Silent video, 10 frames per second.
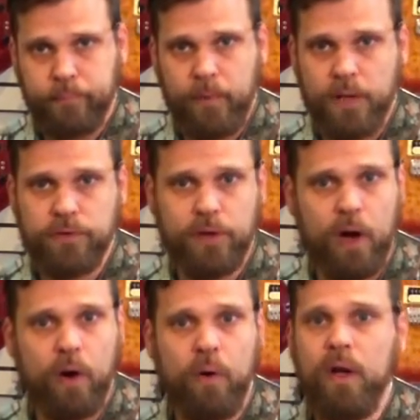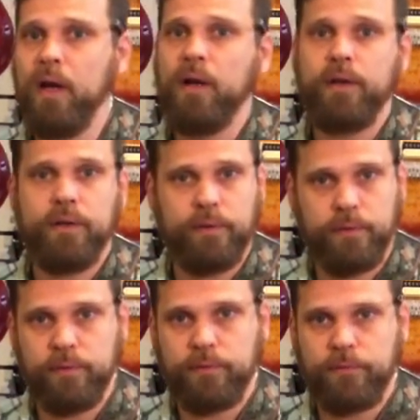So
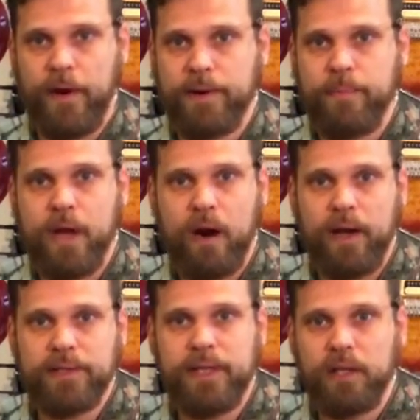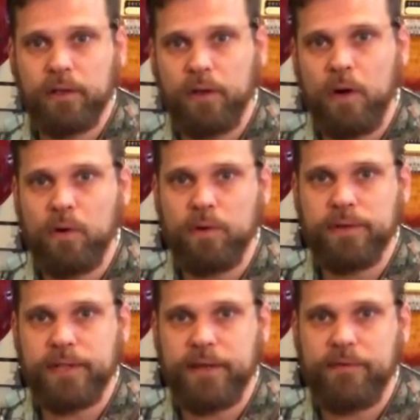find a PRS dealer local
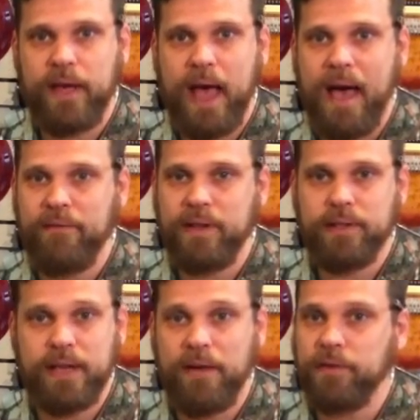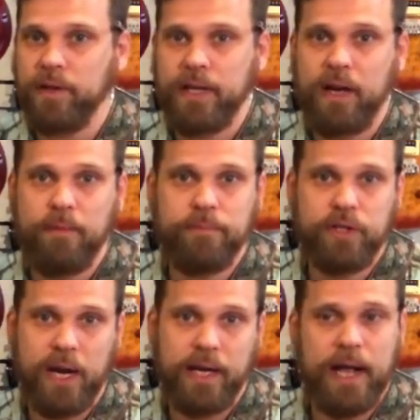and see if they have it, and definitely come
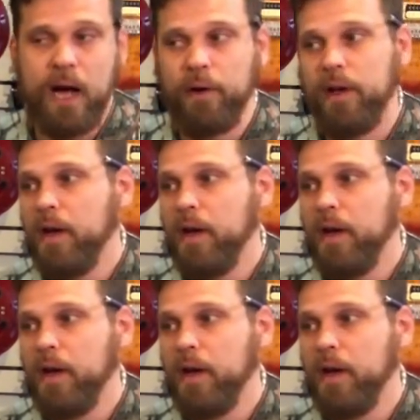check it out.